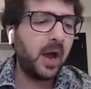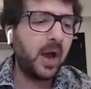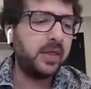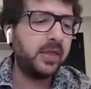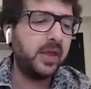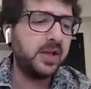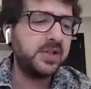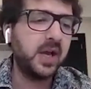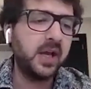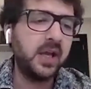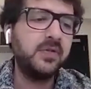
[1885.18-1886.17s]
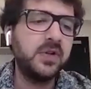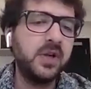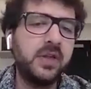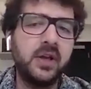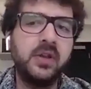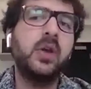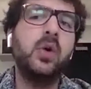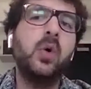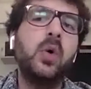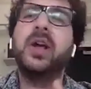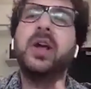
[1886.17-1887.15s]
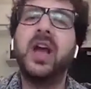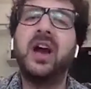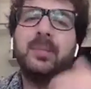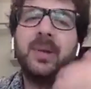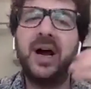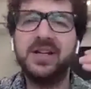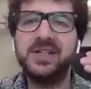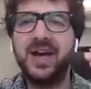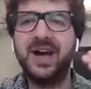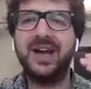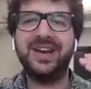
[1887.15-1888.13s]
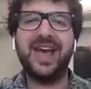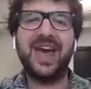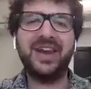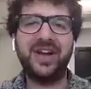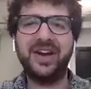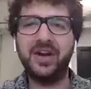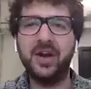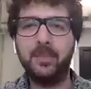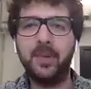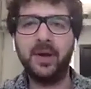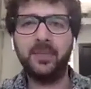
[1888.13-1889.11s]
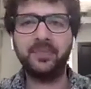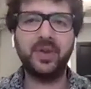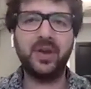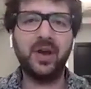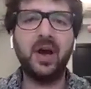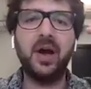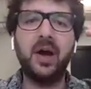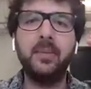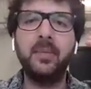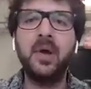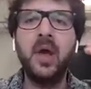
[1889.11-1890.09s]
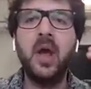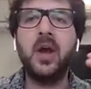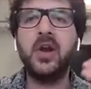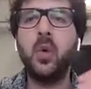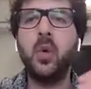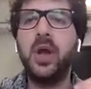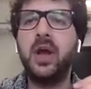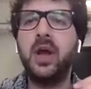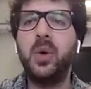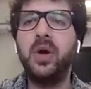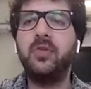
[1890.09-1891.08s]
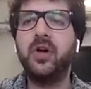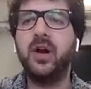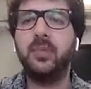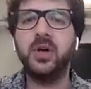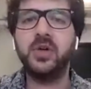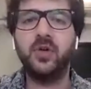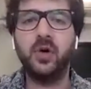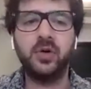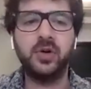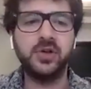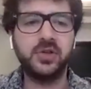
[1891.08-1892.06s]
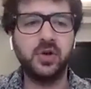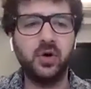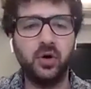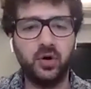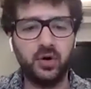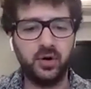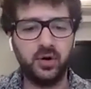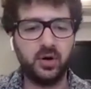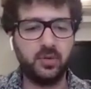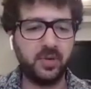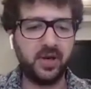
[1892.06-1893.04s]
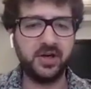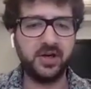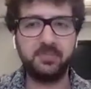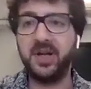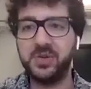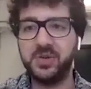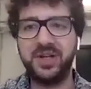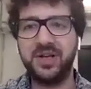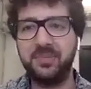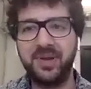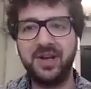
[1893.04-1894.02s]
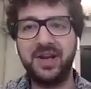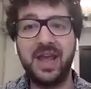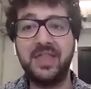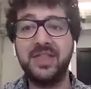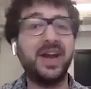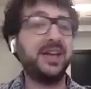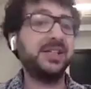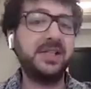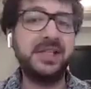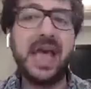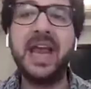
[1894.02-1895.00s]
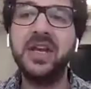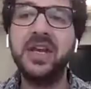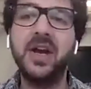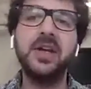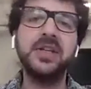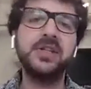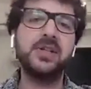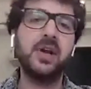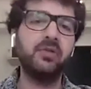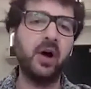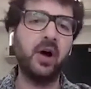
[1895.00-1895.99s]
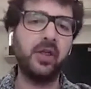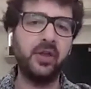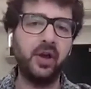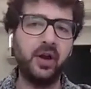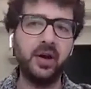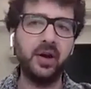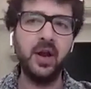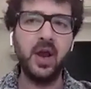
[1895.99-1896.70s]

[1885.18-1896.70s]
I think it's naive to think that all they care about is that headline number. We're very much focused on being as big as we can be in the next 10 years rather than